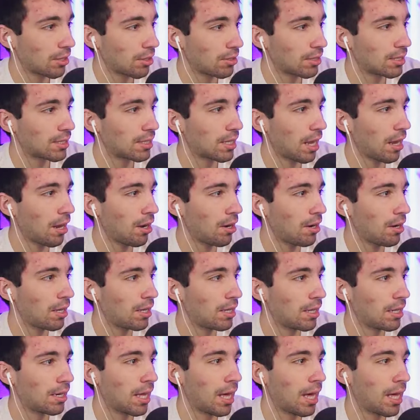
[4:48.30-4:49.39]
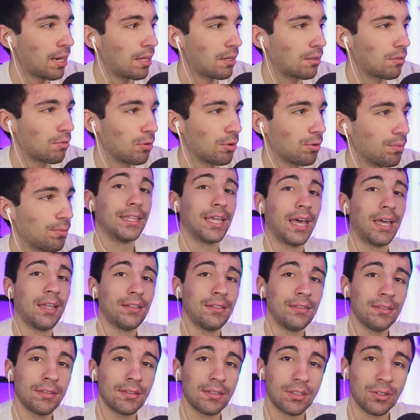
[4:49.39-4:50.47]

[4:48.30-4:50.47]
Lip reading: our stair, and then edit through. Then